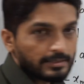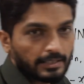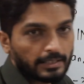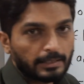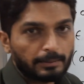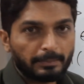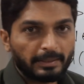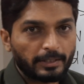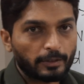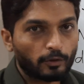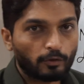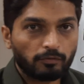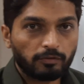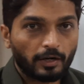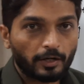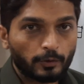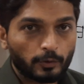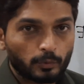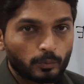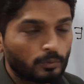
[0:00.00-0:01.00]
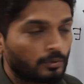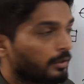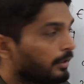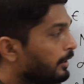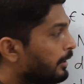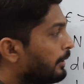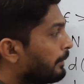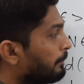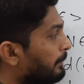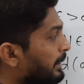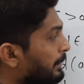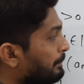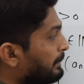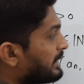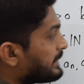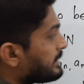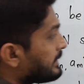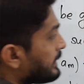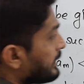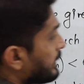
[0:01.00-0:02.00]
is element of R2. But
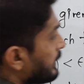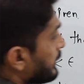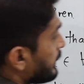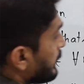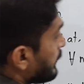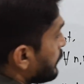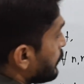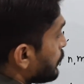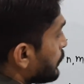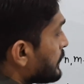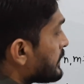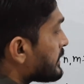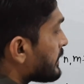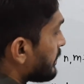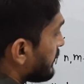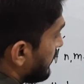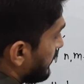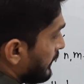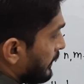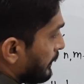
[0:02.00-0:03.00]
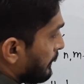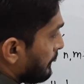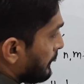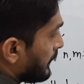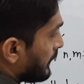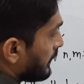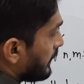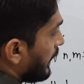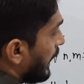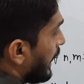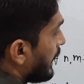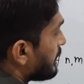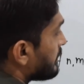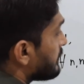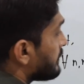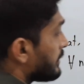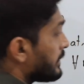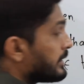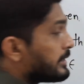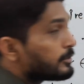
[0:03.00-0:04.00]
basically, 2 is a real number
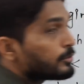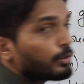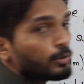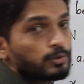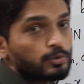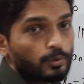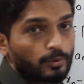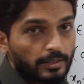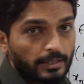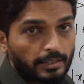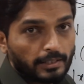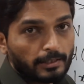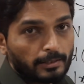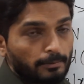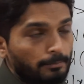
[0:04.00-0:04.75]
and 3 is also a real